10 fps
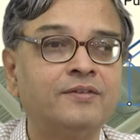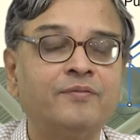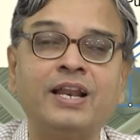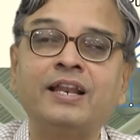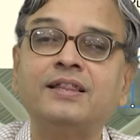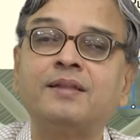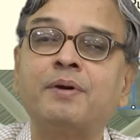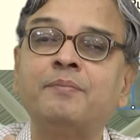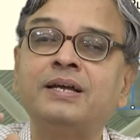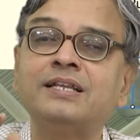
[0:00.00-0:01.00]
When the
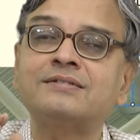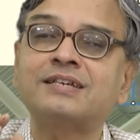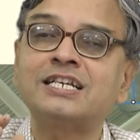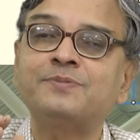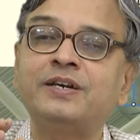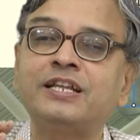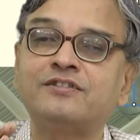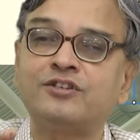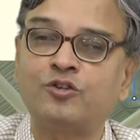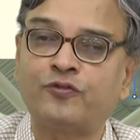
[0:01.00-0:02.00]
member is transmitting
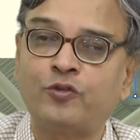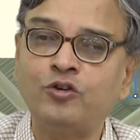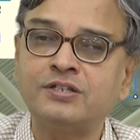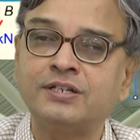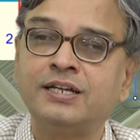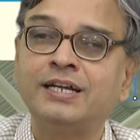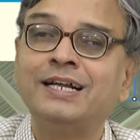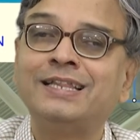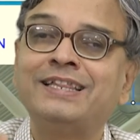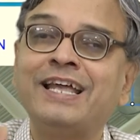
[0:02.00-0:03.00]
zero force,
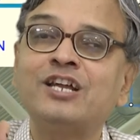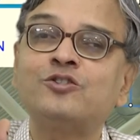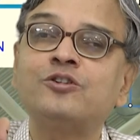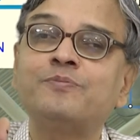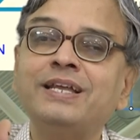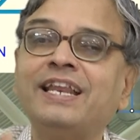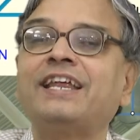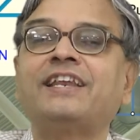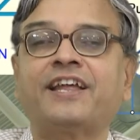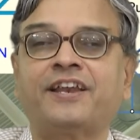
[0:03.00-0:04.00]
they should be
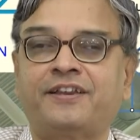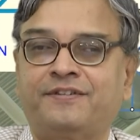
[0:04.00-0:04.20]
retained.